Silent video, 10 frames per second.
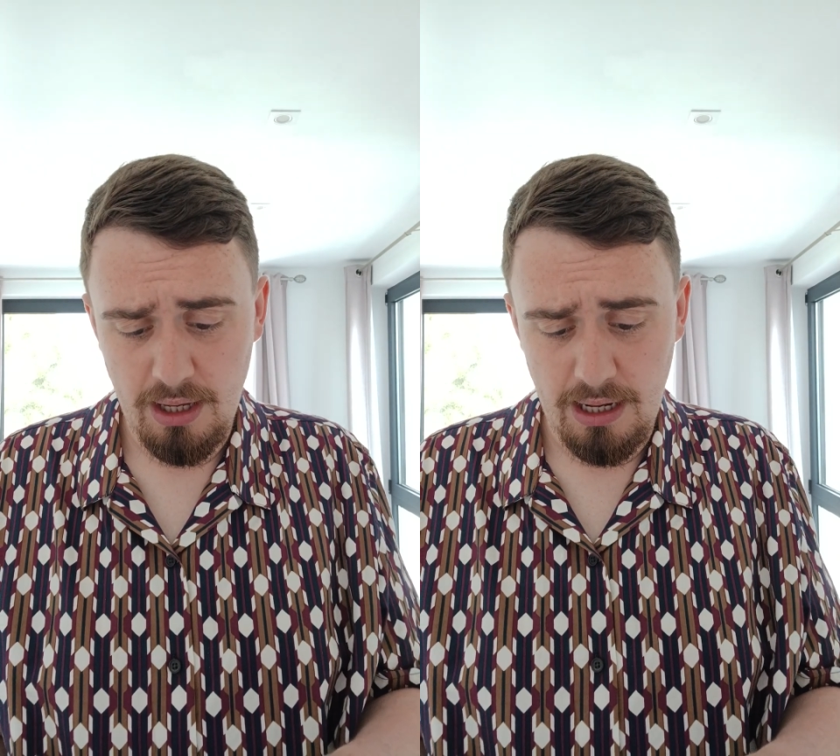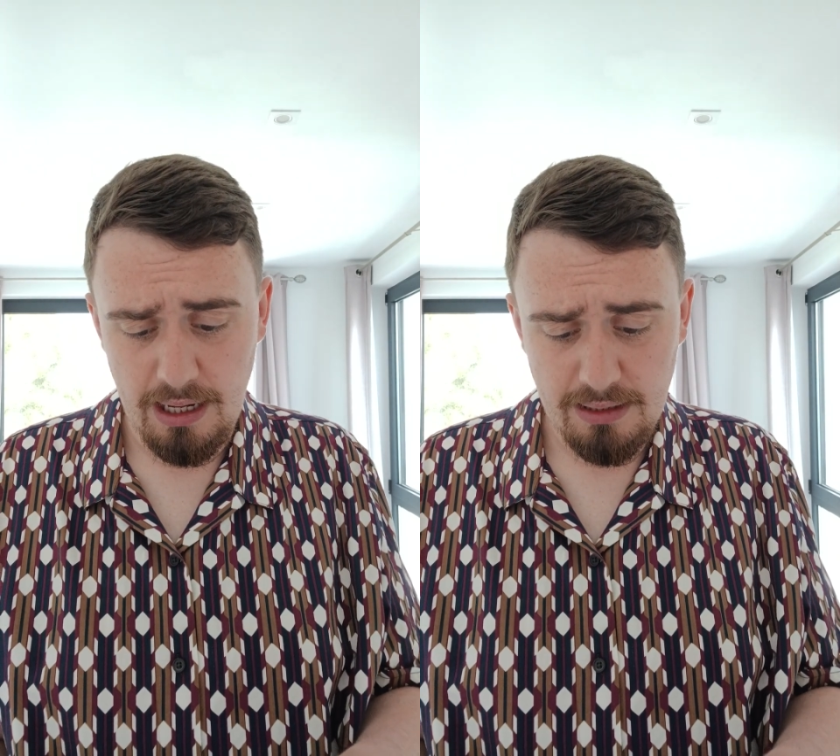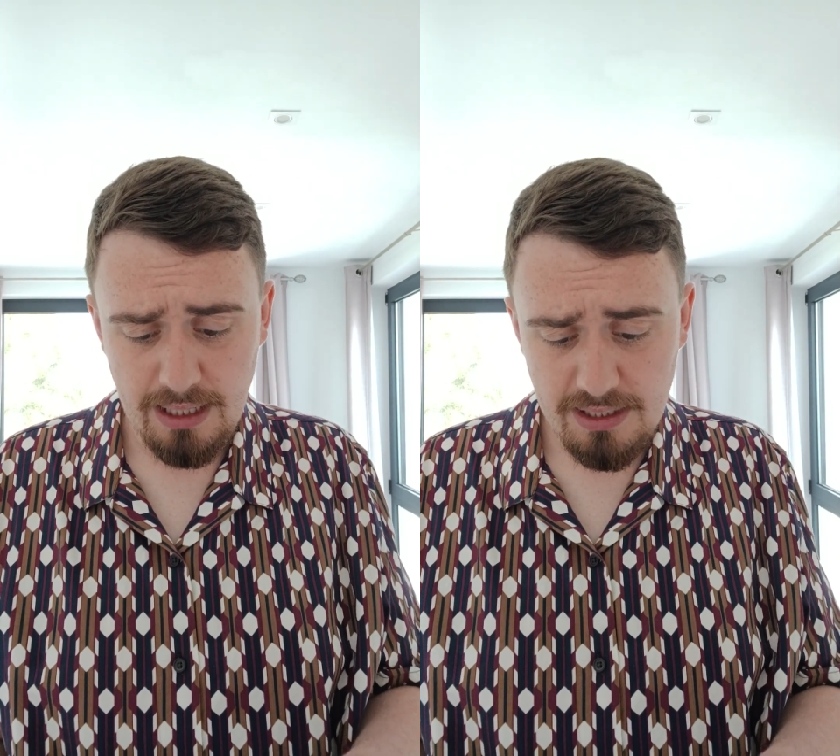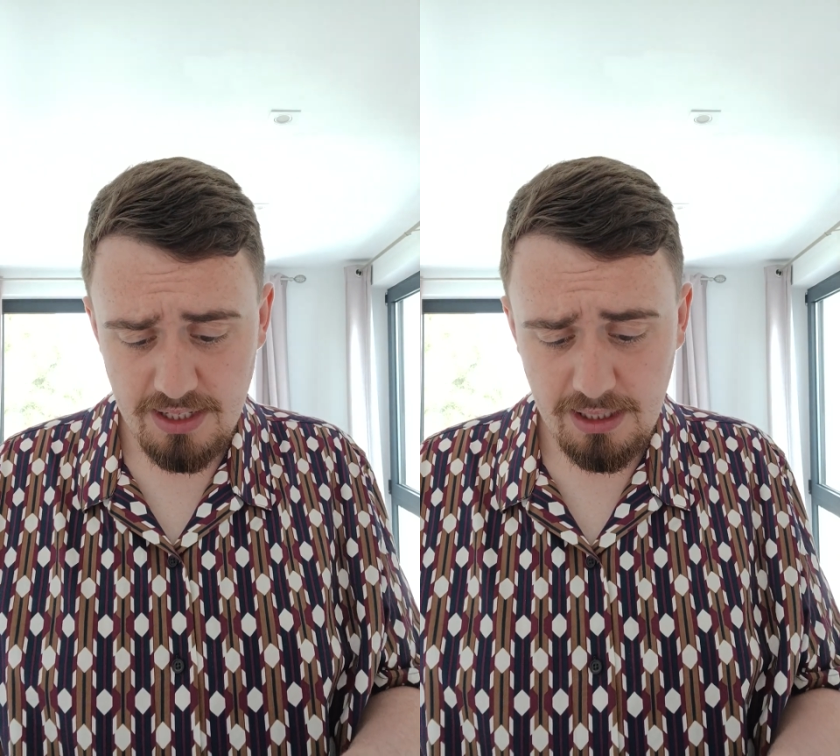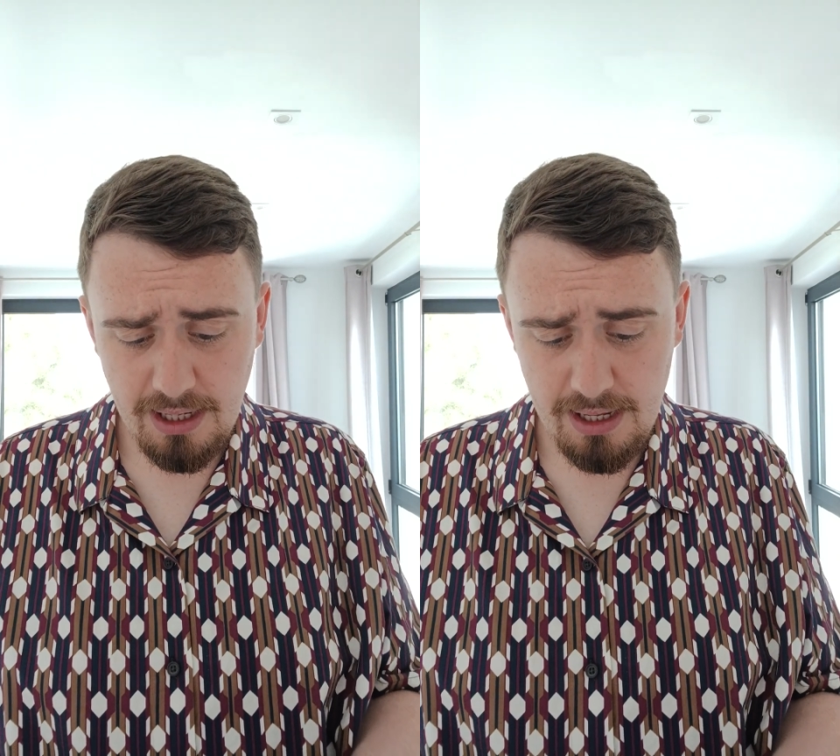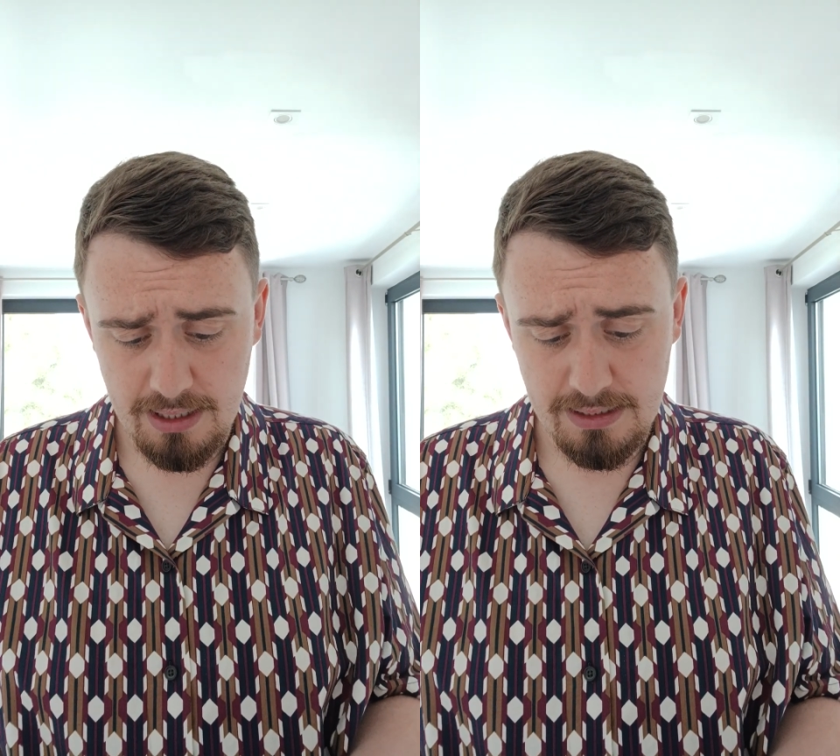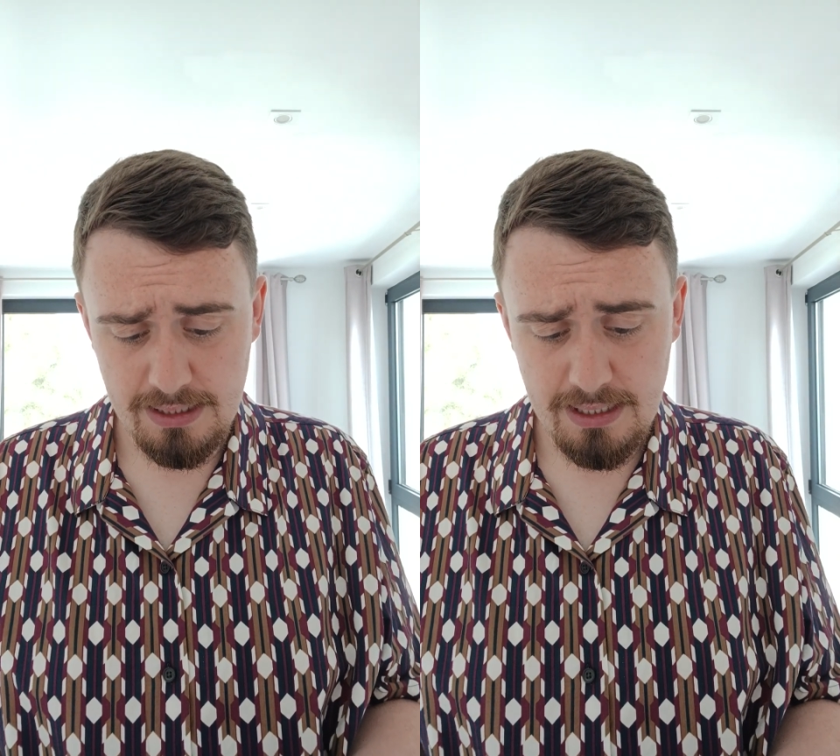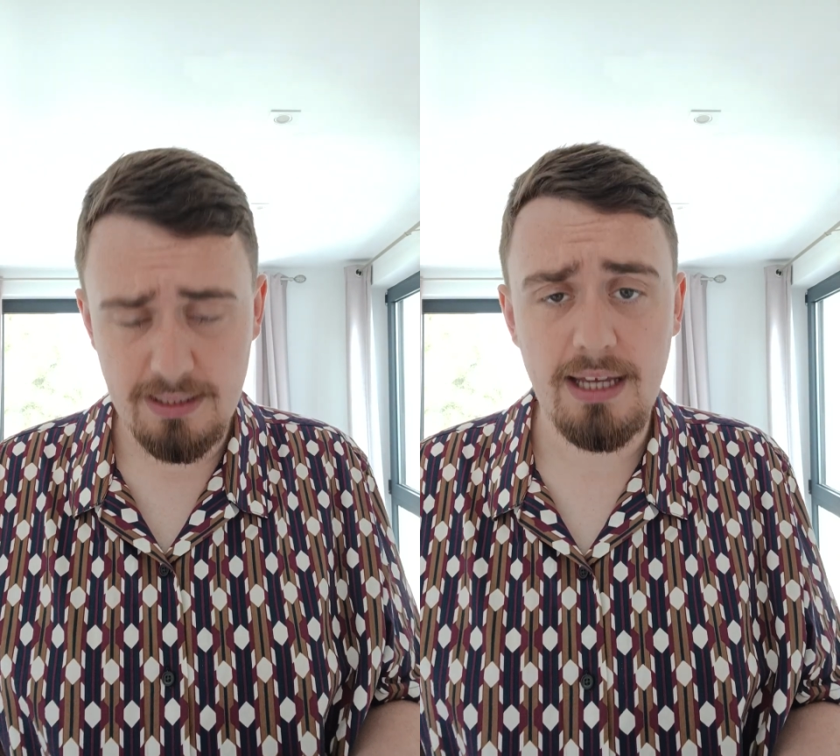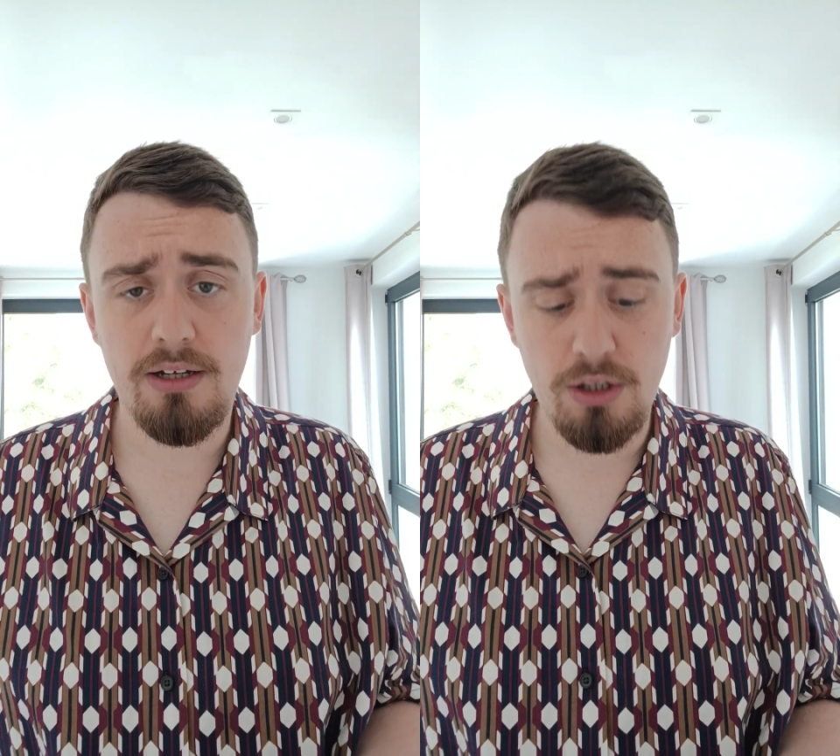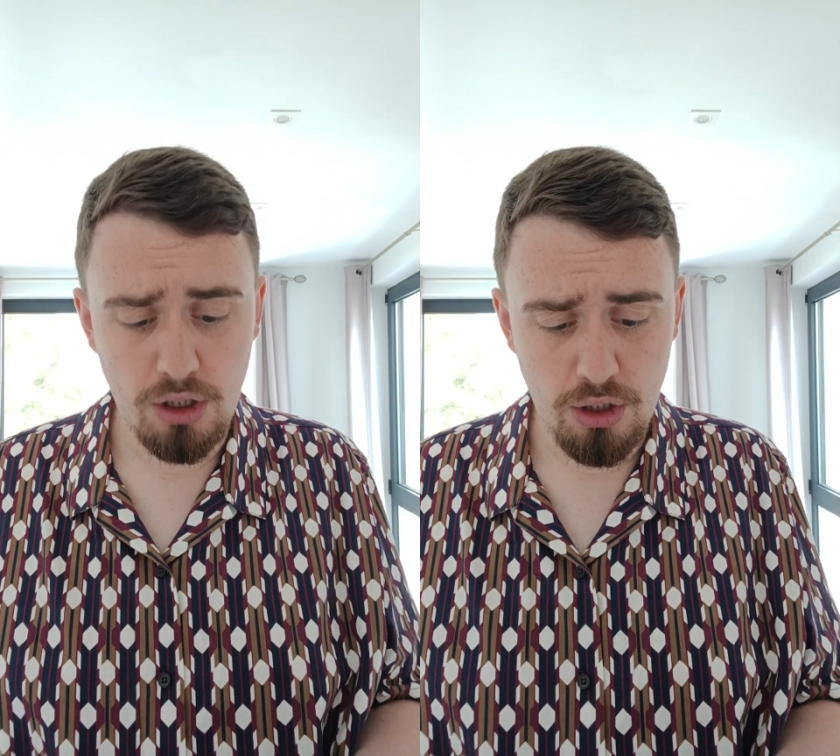And that is it, guys. Yes, that
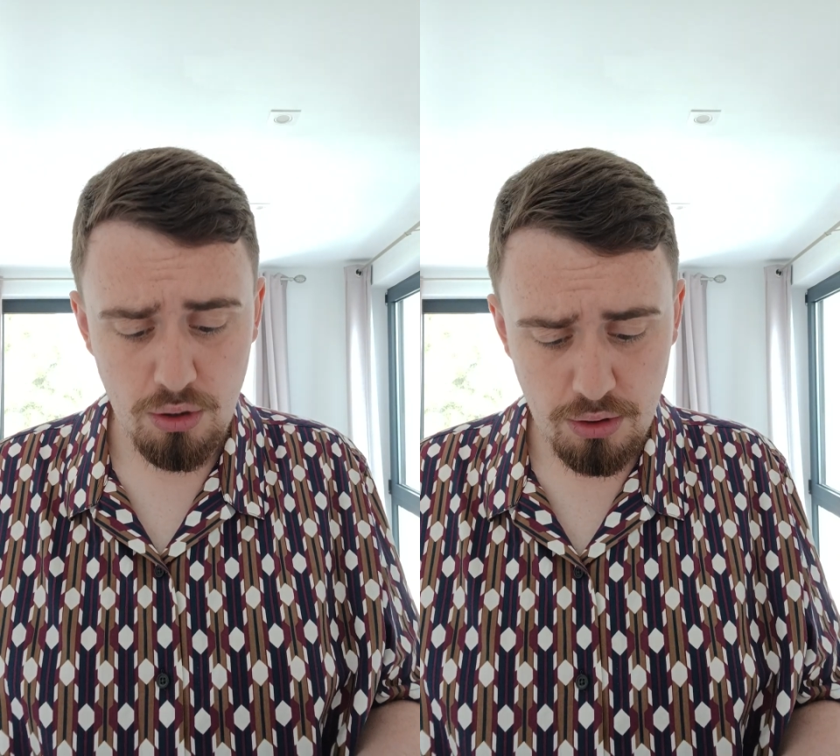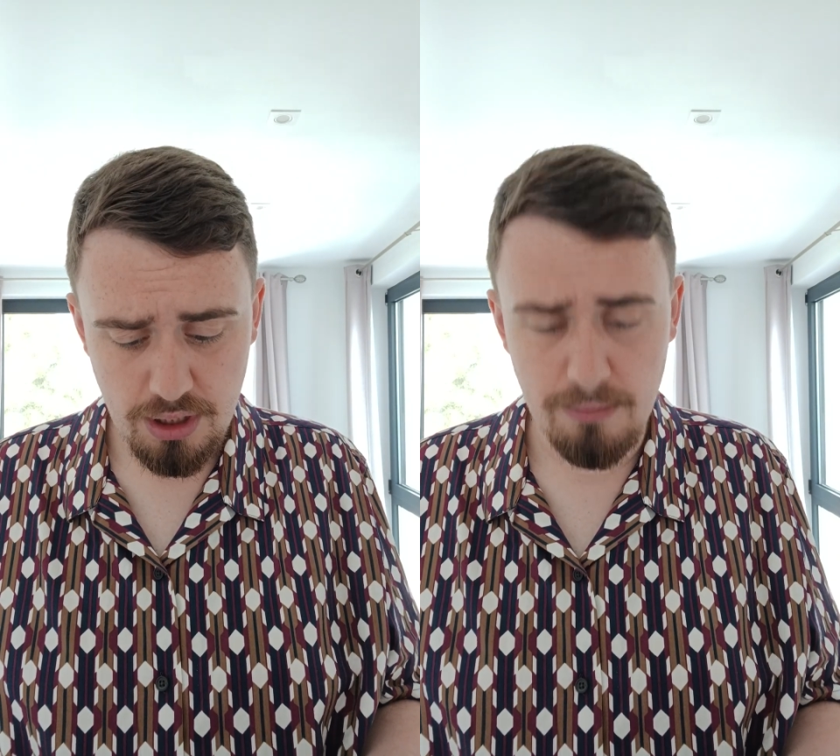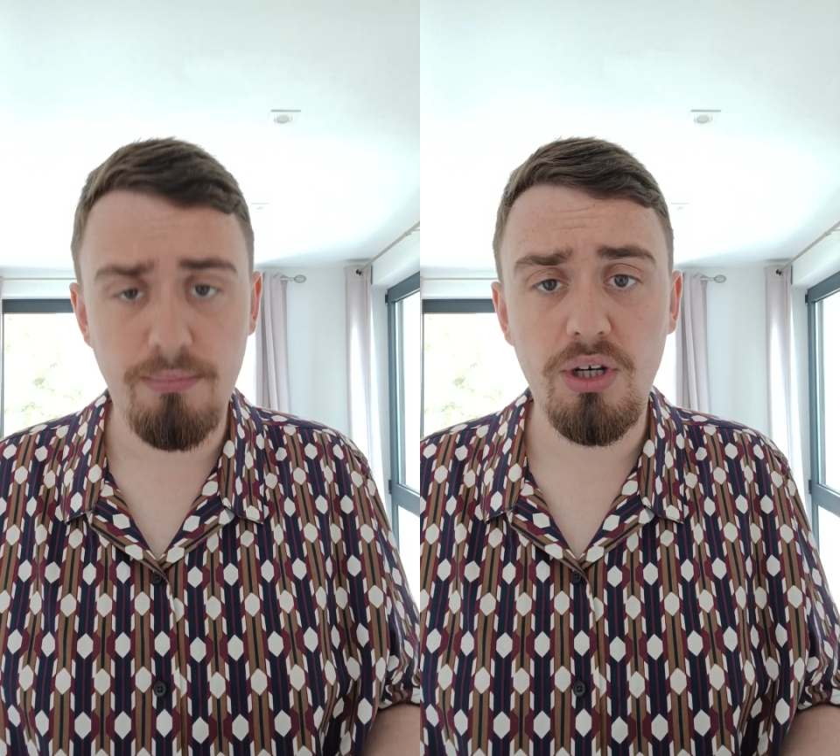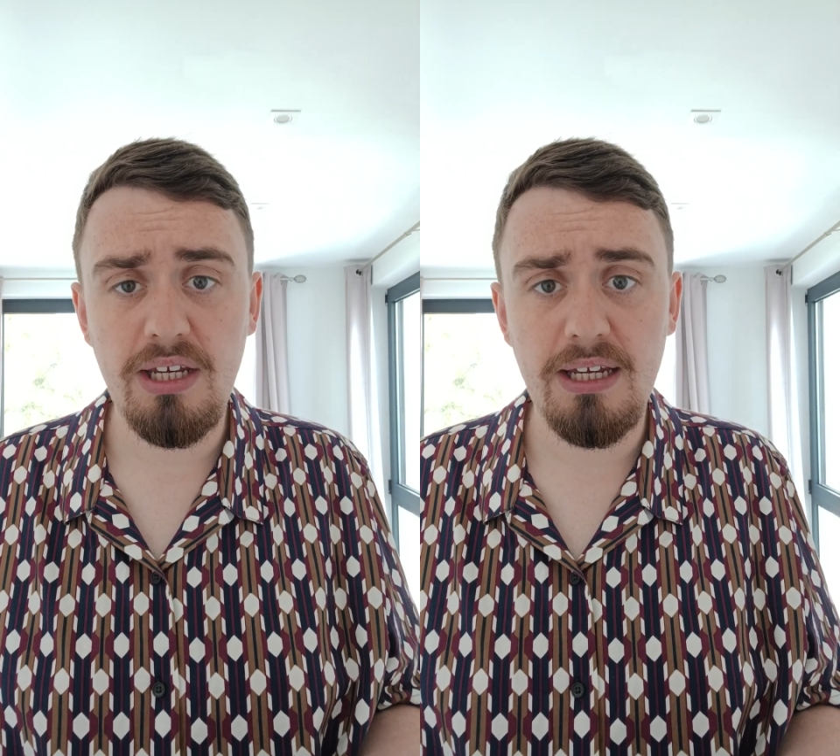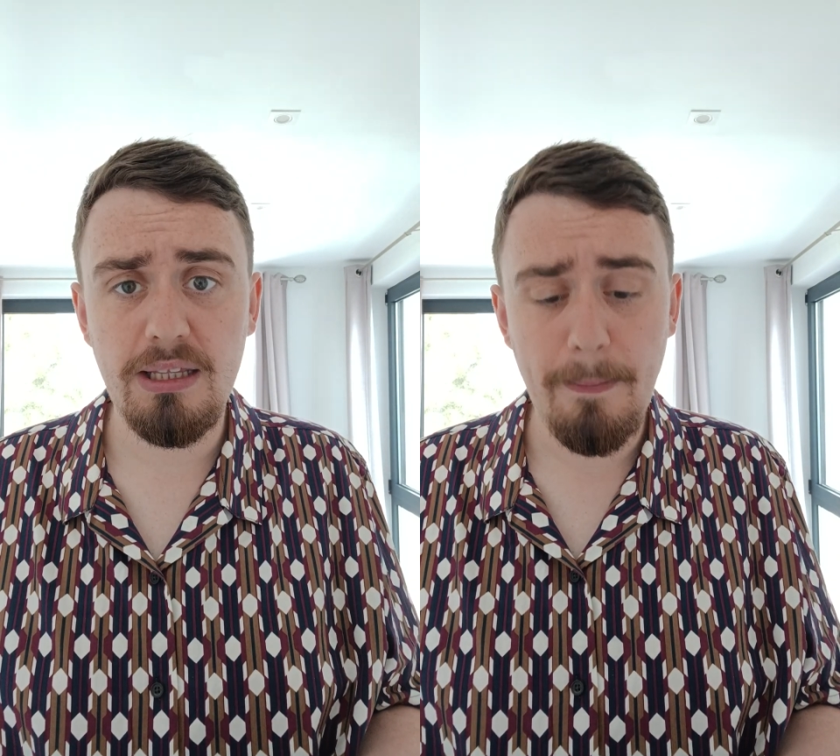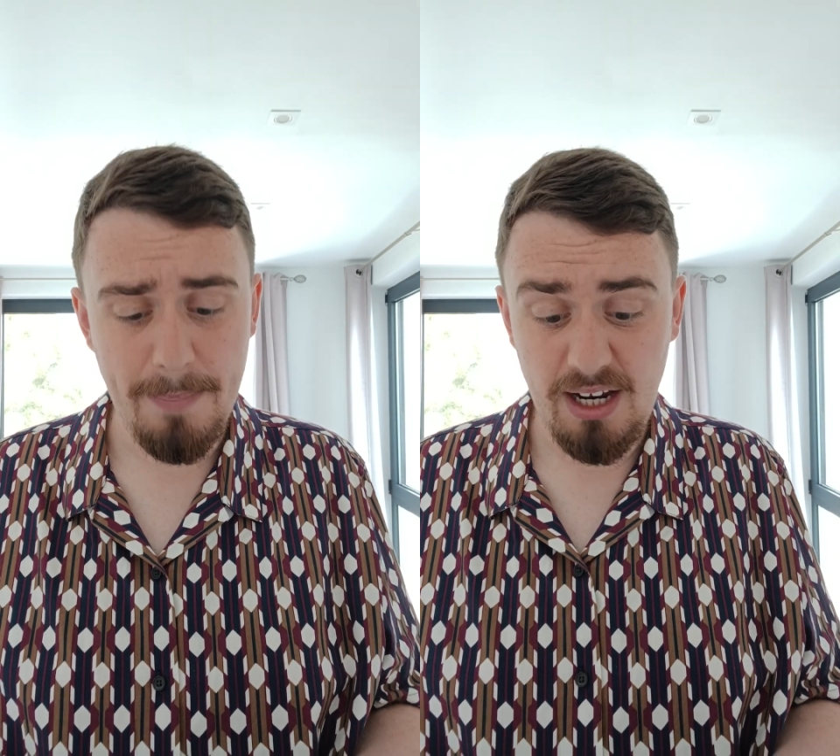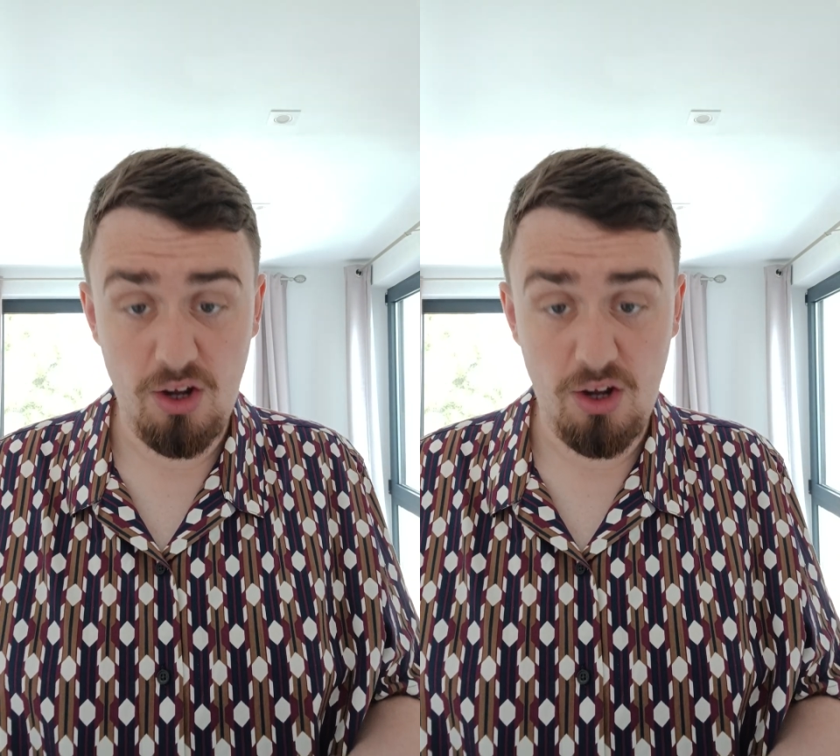concludes Money in the Bank.